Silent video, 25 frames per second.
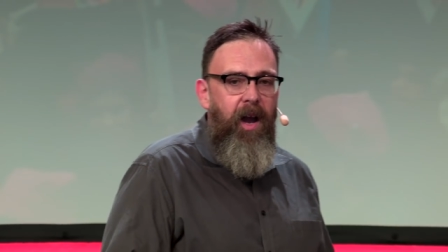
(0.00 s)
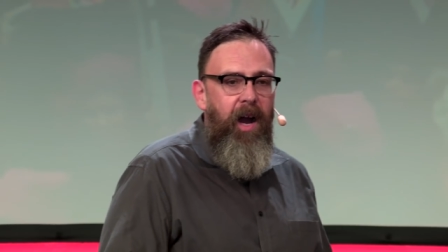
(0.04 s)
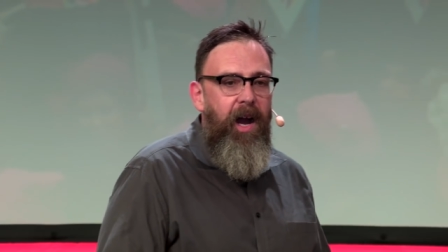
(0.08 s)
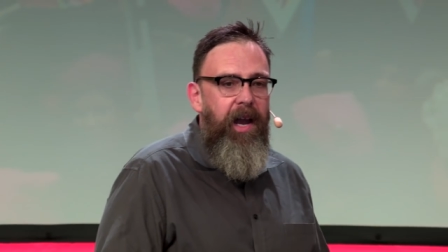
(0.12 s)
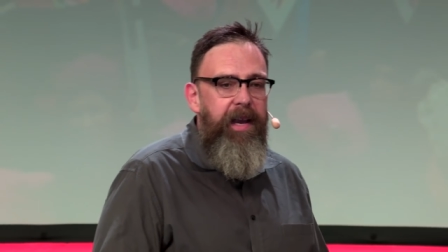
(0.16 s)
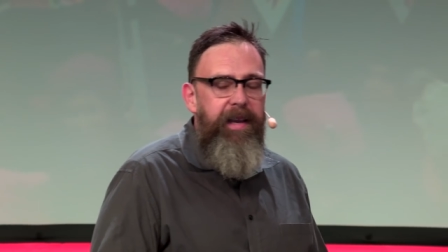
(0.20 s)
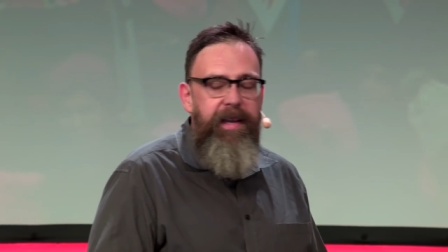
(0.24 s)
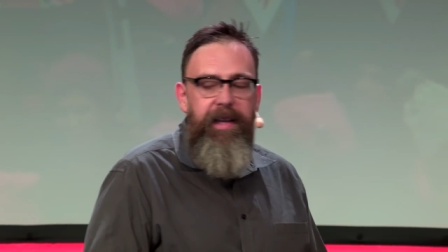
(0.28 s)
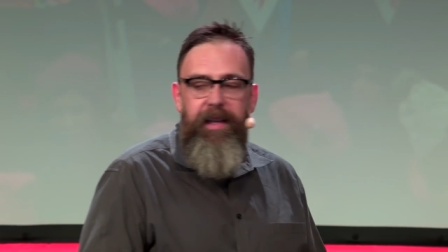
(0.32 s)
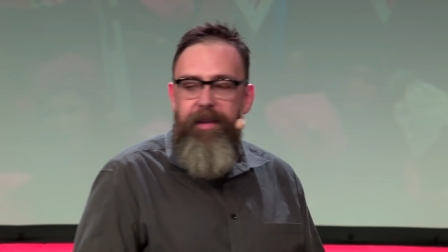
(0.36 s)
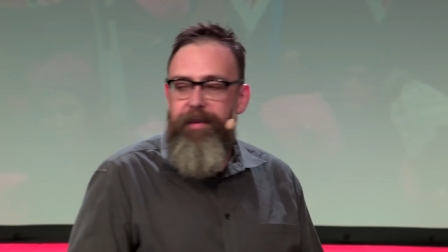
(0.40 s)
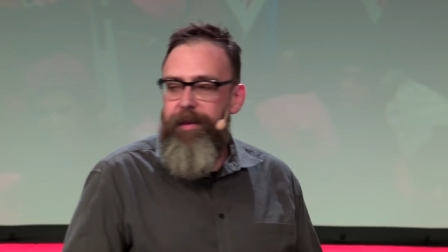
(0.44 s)

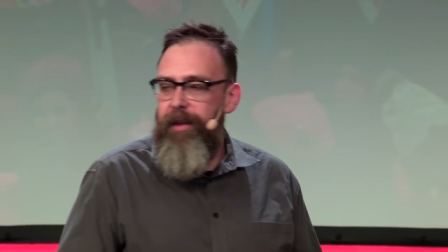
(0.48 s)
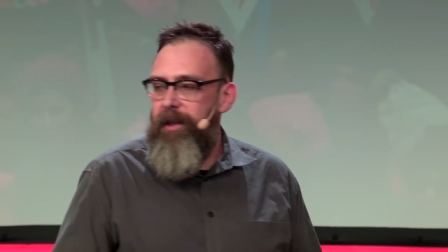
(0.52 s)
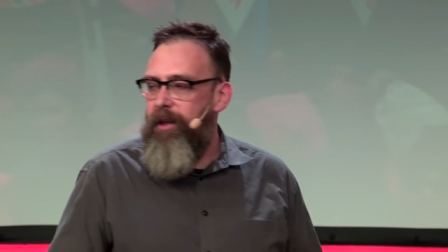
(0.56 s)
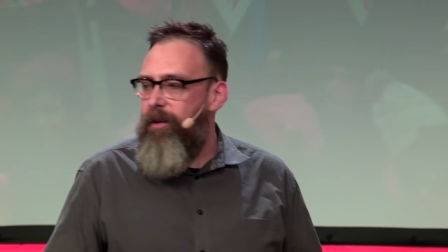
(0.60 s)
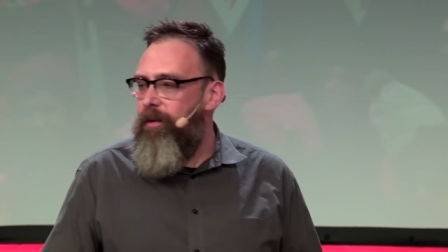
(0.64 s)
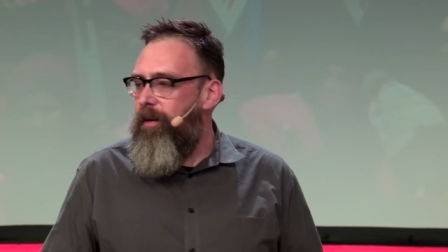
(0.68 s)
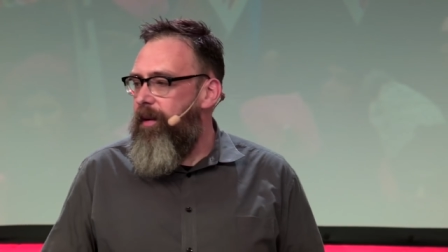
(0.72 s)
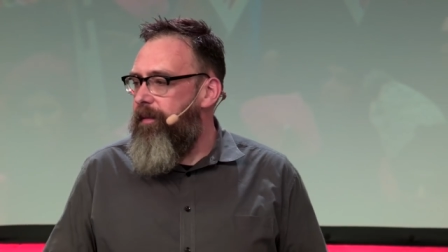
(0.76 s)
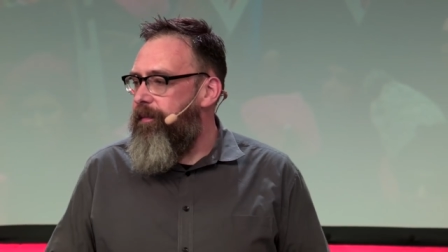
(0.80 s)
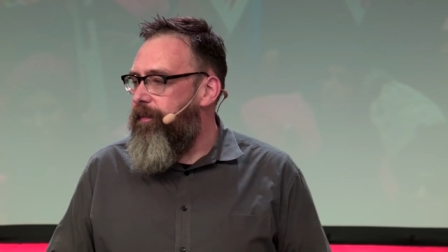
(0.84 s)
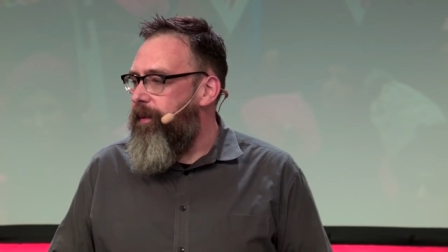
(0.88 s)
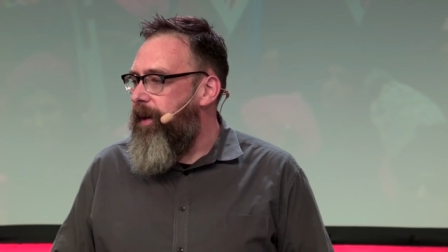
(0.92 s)
I get that
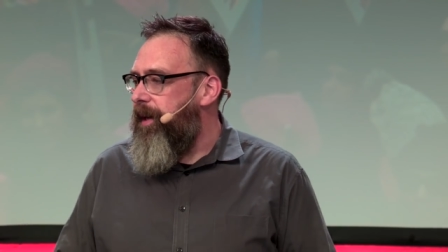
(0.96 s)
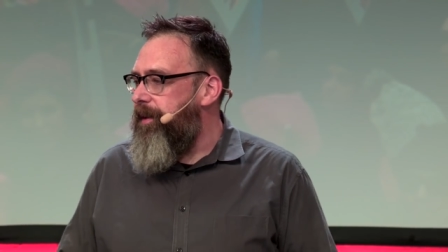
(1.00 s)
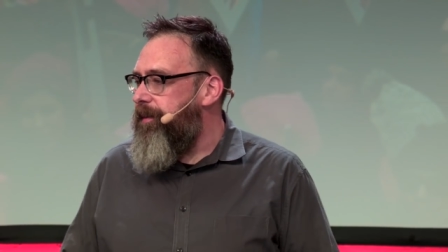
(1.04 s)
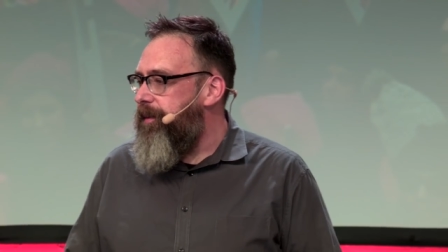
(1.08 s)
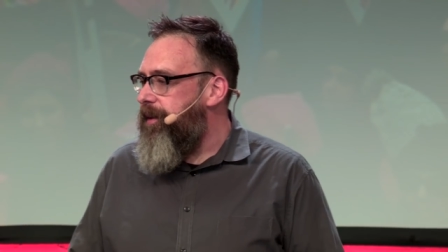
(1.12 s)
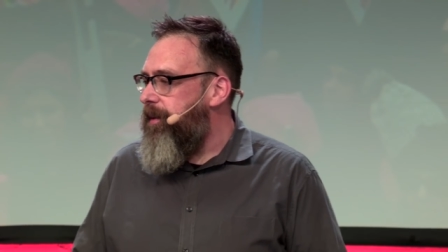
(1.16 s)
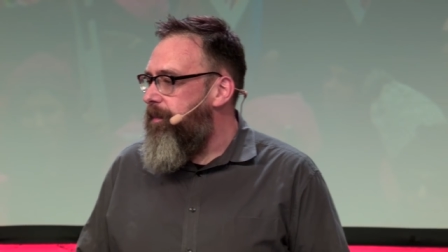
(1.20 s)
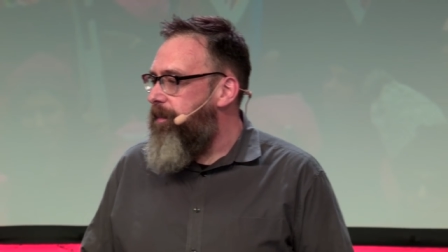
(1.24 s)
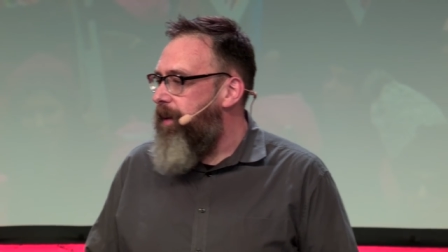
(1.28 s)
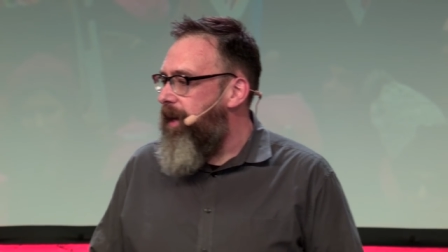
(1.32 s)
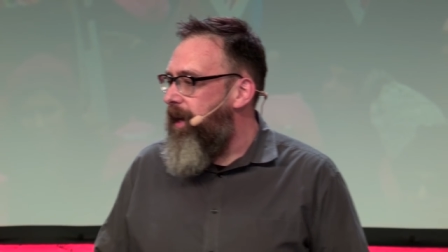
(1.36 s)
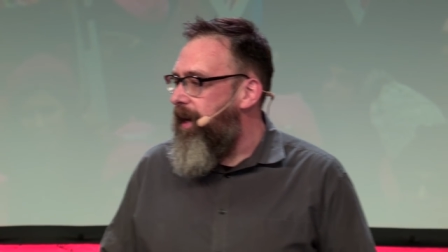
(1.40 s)
you have rent
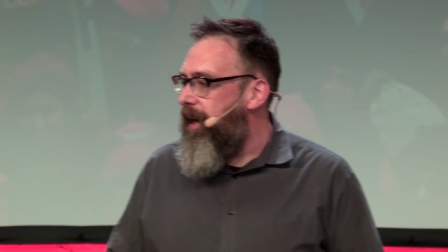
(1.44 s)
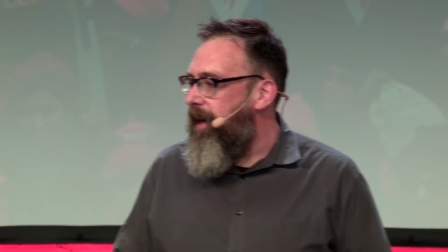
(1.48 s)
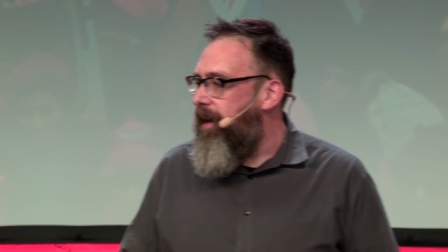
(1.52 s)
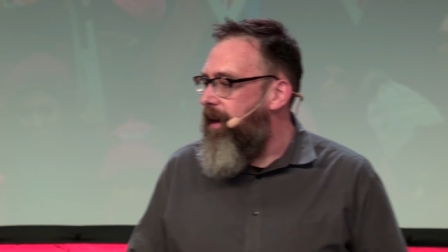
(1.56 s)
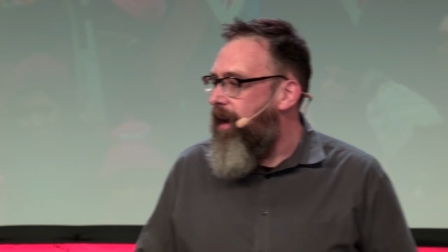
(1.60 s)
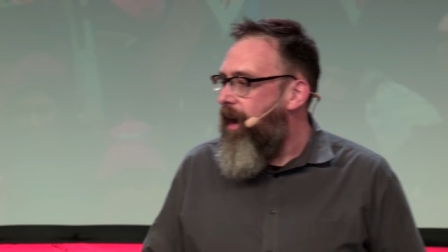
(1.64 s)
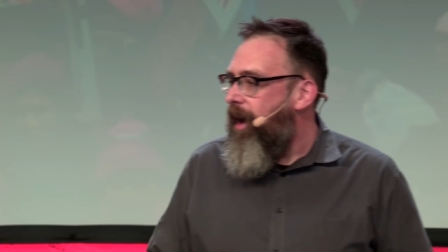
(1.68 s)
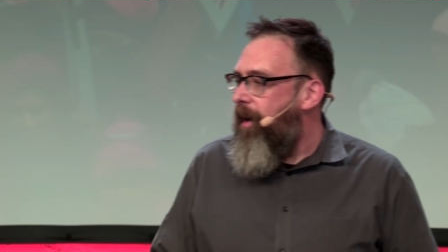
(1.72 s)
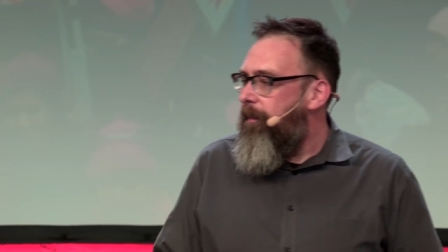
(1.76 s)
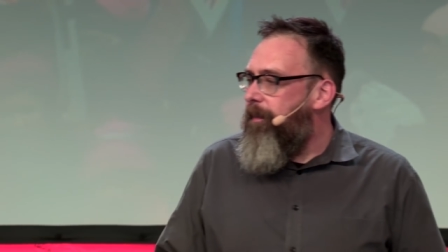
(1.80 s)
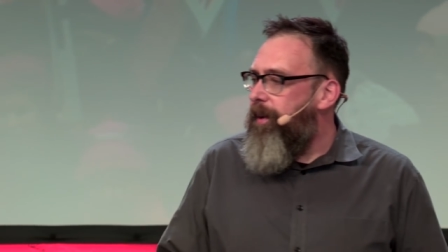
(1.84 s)
to pay.